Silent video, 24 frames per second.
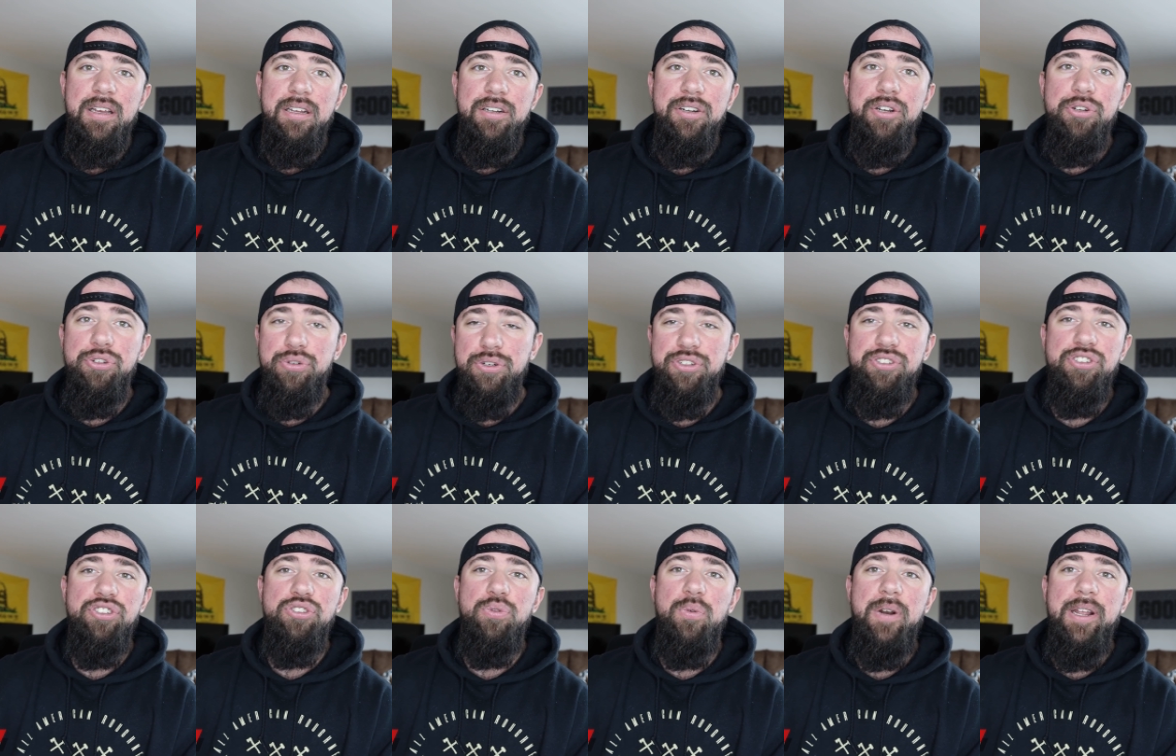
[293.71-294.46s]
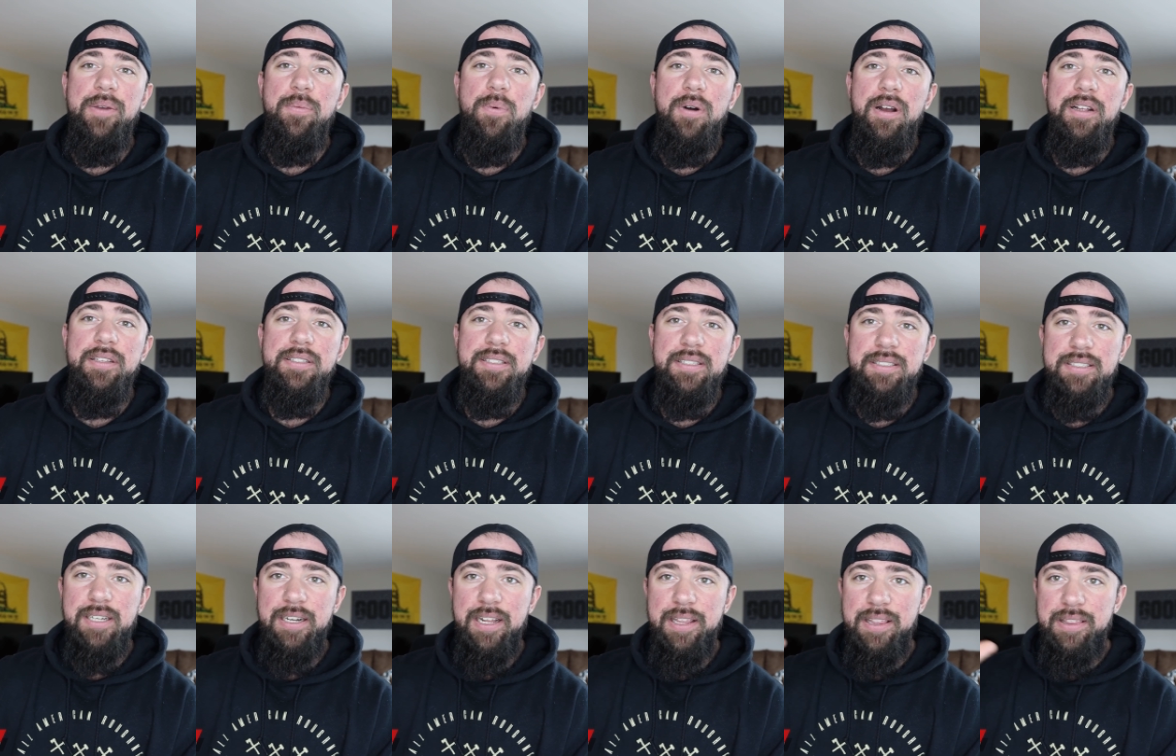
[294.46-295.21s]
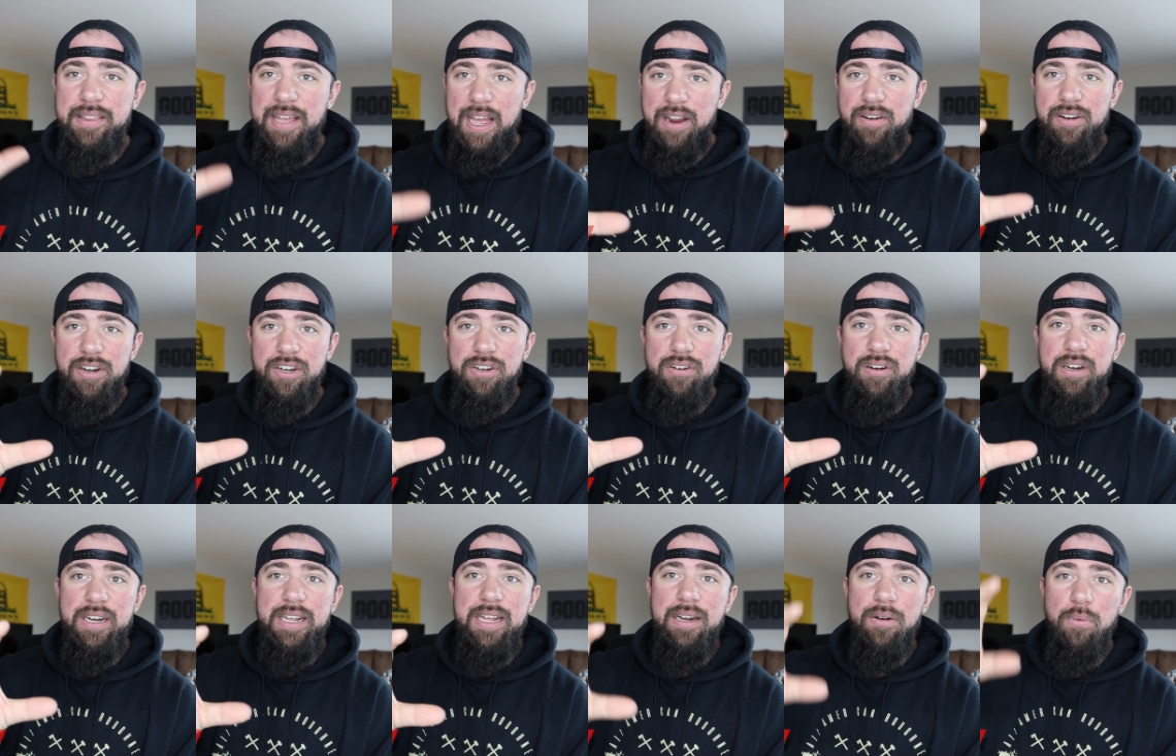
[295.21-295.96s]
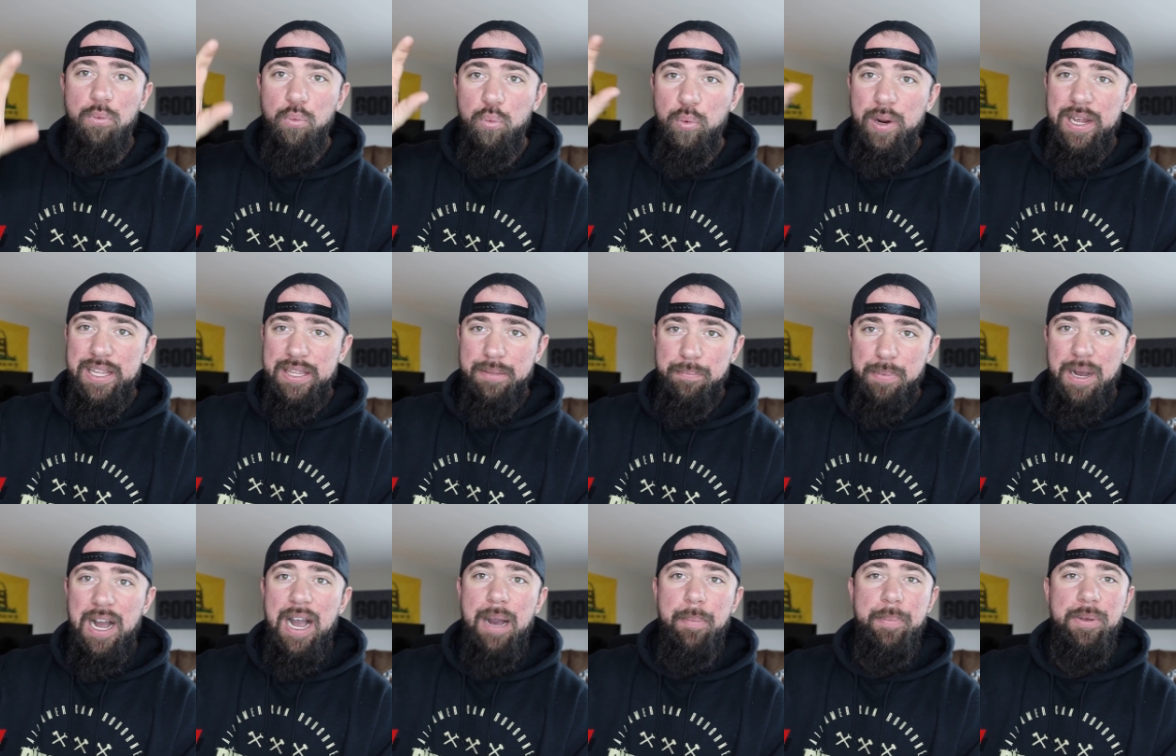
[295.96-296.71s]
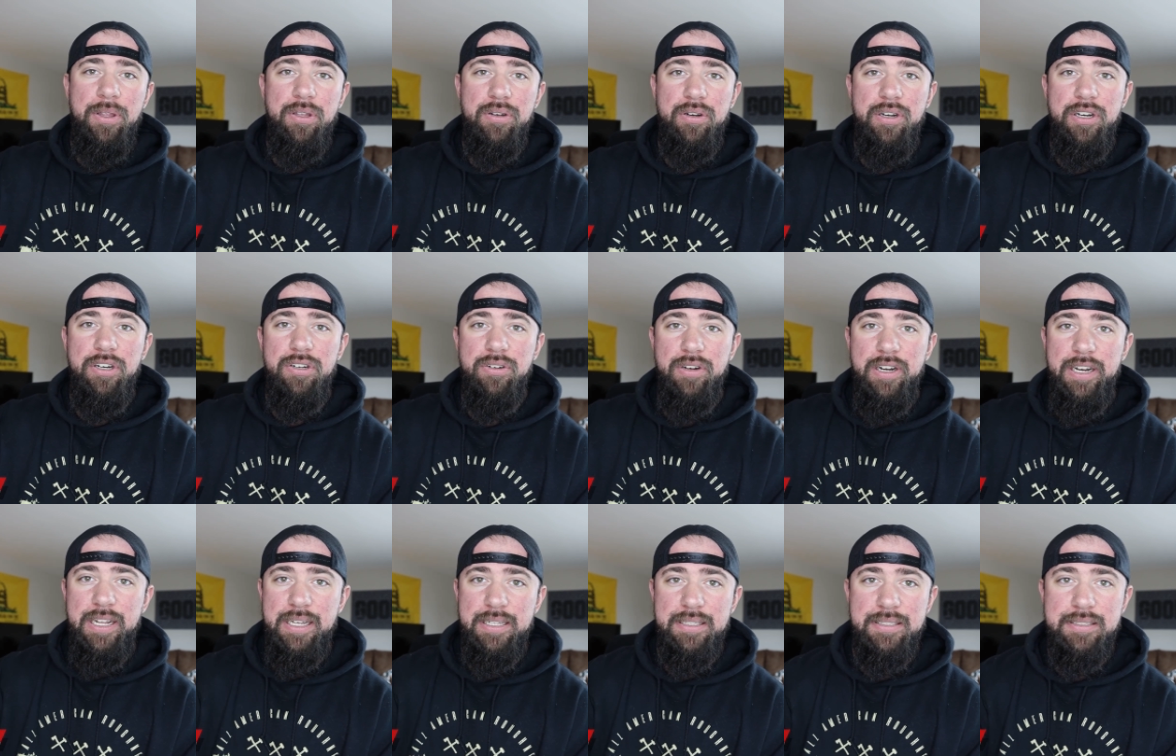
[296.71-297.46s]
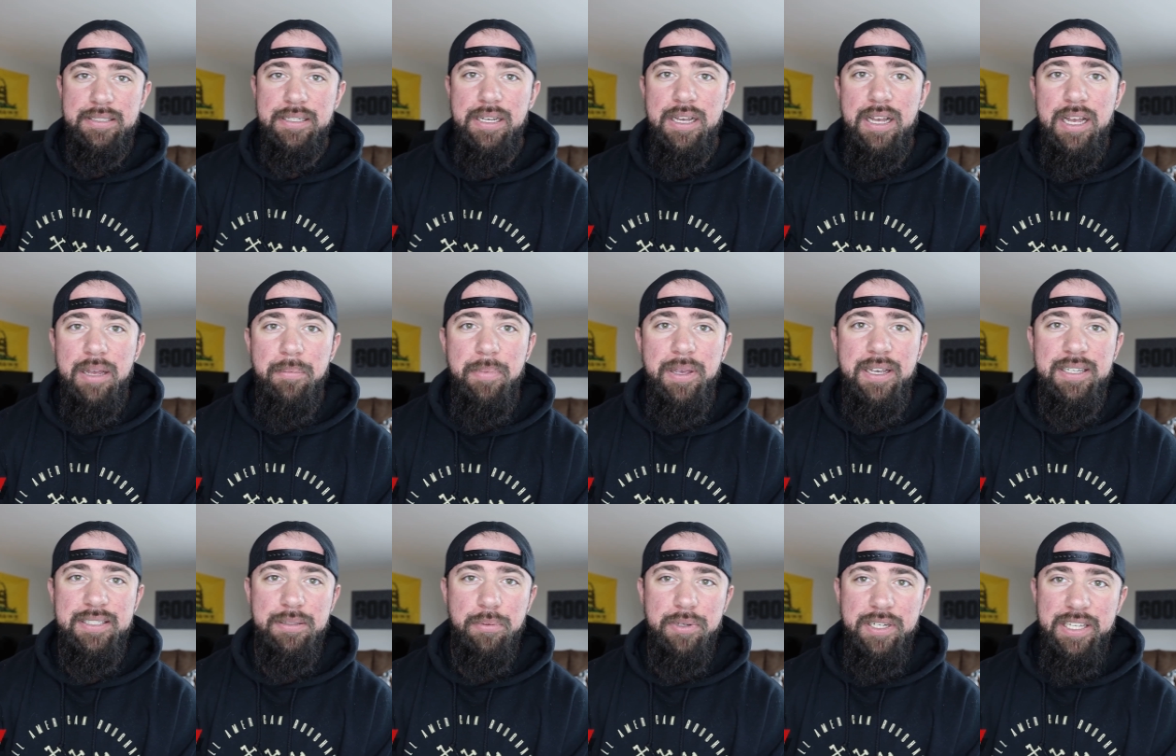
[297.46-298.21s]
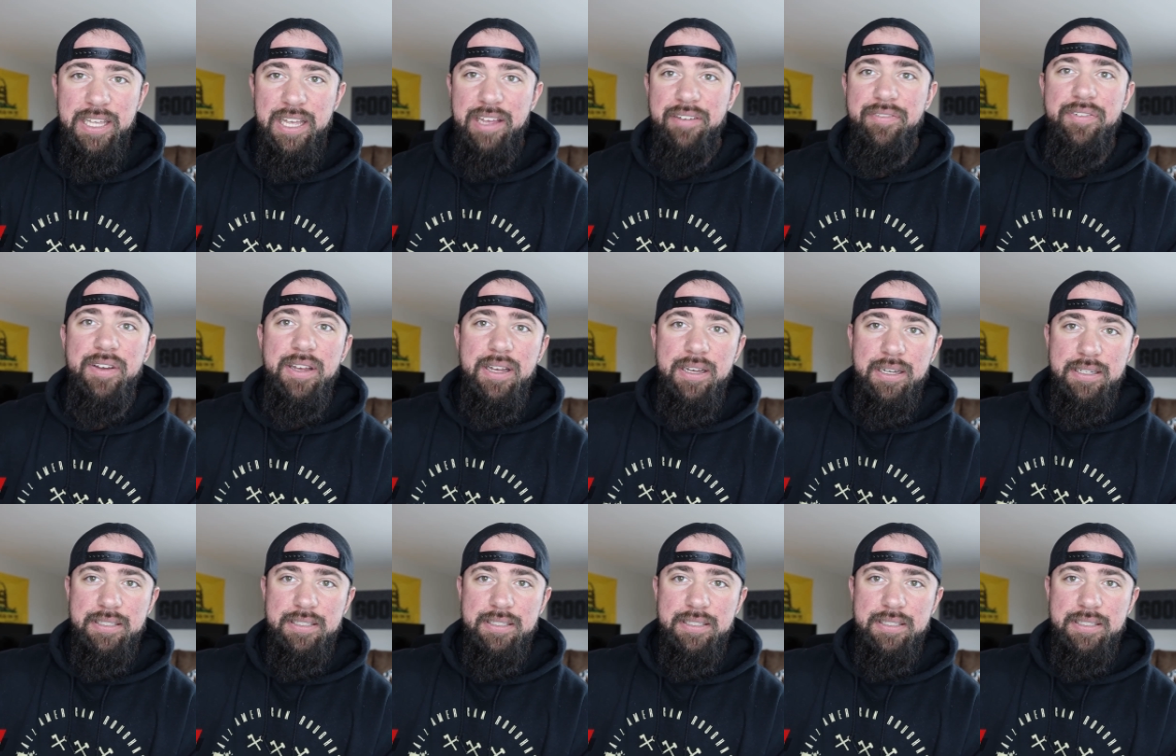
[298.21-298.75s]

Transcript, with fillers: Nutrition 21 to study their ingredient with popular ingredients because it would give